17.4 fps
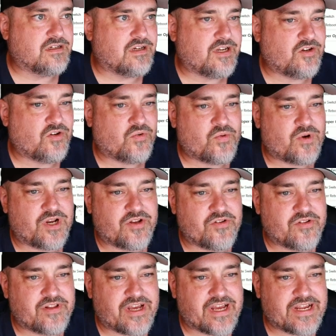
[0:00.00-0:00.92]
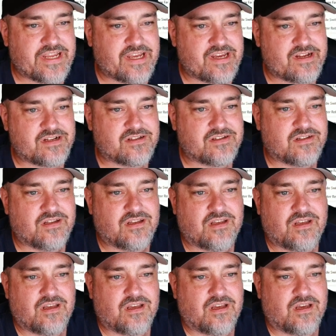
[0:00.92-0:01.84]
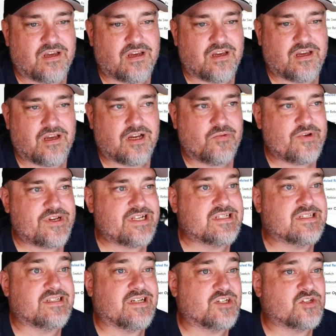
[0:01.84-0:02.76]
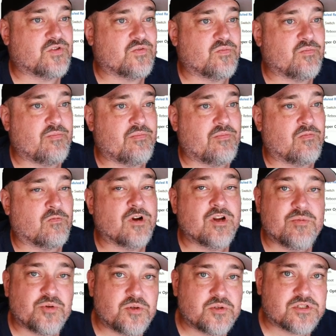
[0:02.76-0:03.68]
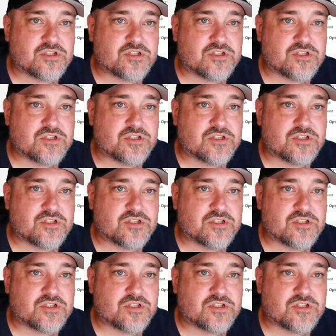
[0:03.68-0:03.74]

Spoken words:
I don't want to do that yet. We can schedule reboots.